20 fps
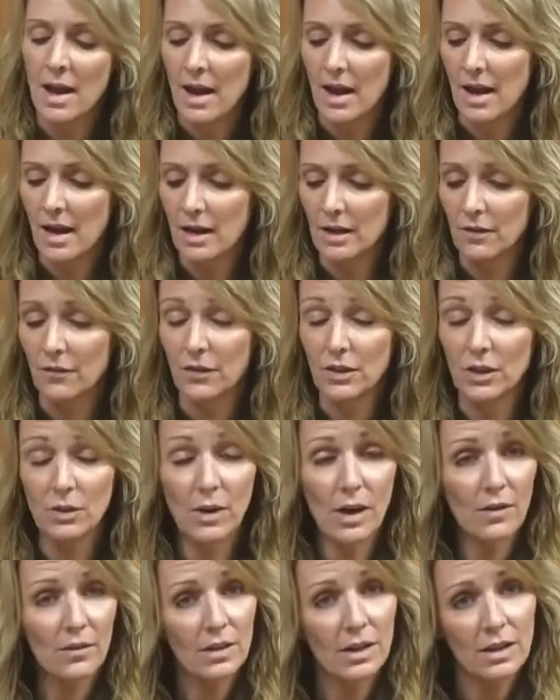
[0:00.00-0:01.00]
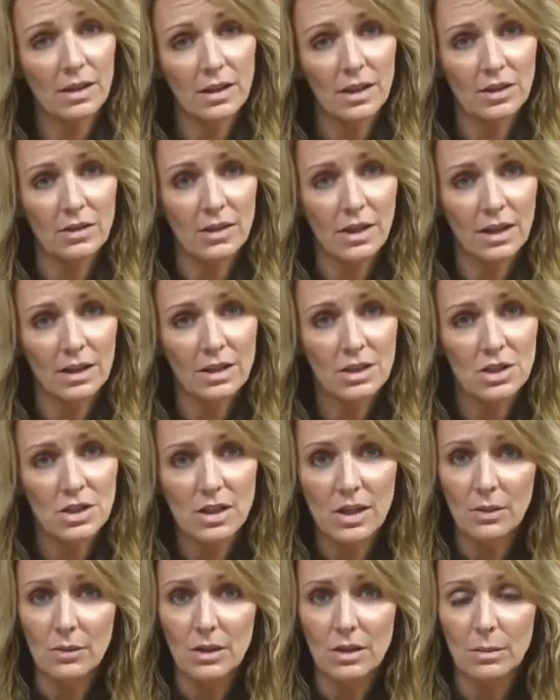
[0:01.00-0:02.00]
And if you have anything you'd like to
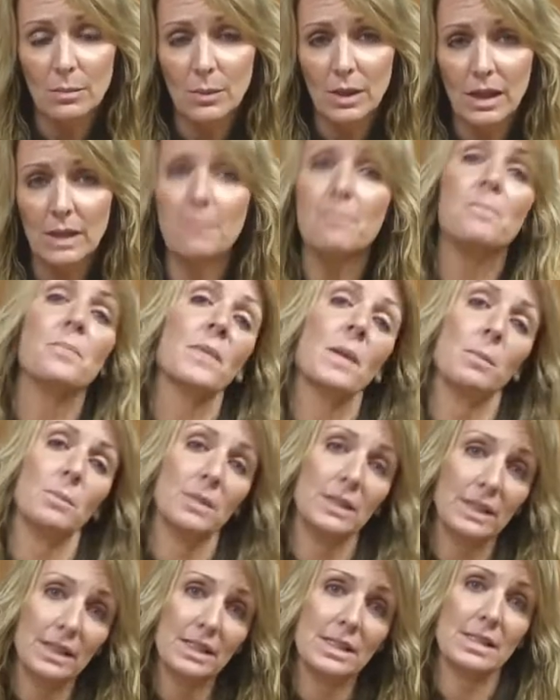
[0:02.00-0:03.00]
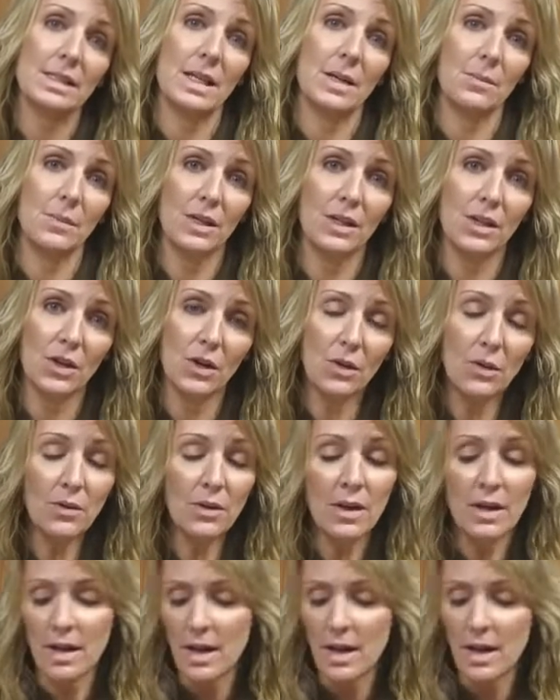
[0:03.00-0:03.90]
share with me, please let me know.